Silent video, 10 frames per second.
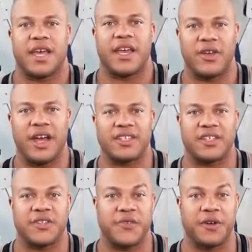Hey, you guys,
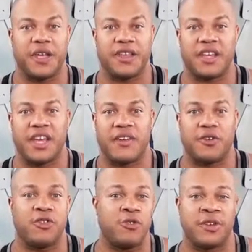this is Phil Heath, the
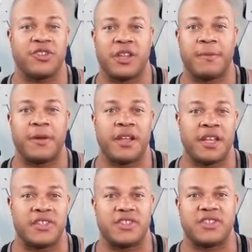Gift, your new Mr. Olympia, and
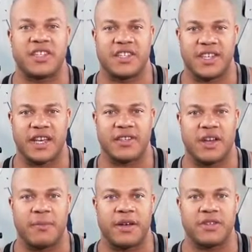this is 60 Seconds
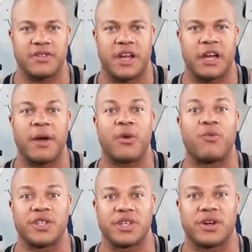on Muscle talking
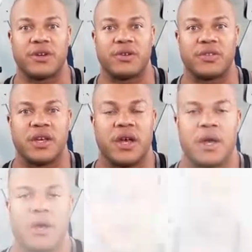about wrist curls.
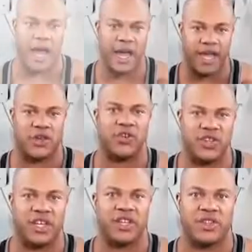I
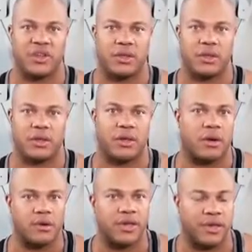usually
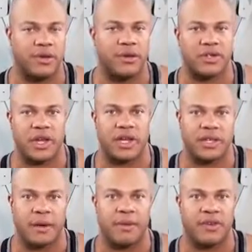don't use uh,
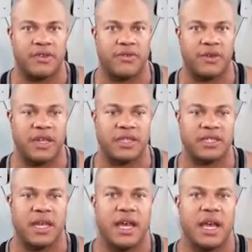dumbbells for
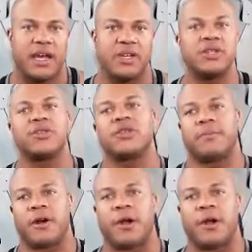this, I usually use the